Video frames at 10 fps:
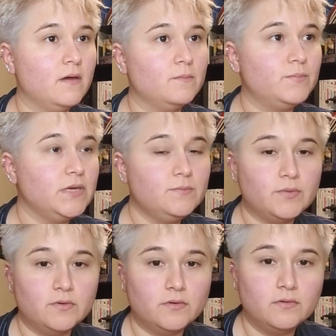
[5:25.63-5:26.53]

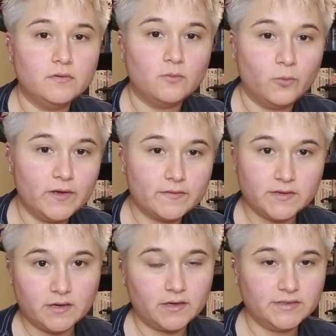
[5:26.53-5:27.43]
people with
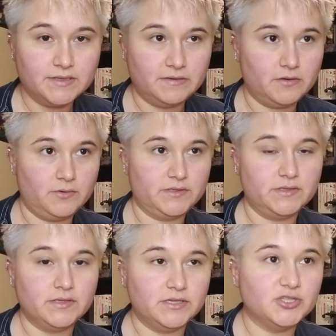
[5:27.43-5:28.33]
the ID,
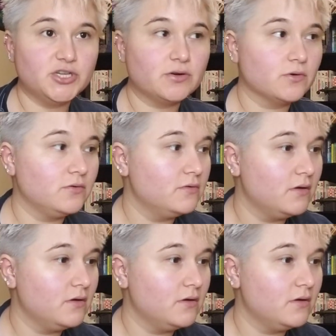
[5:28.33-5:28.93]
OSDD in general,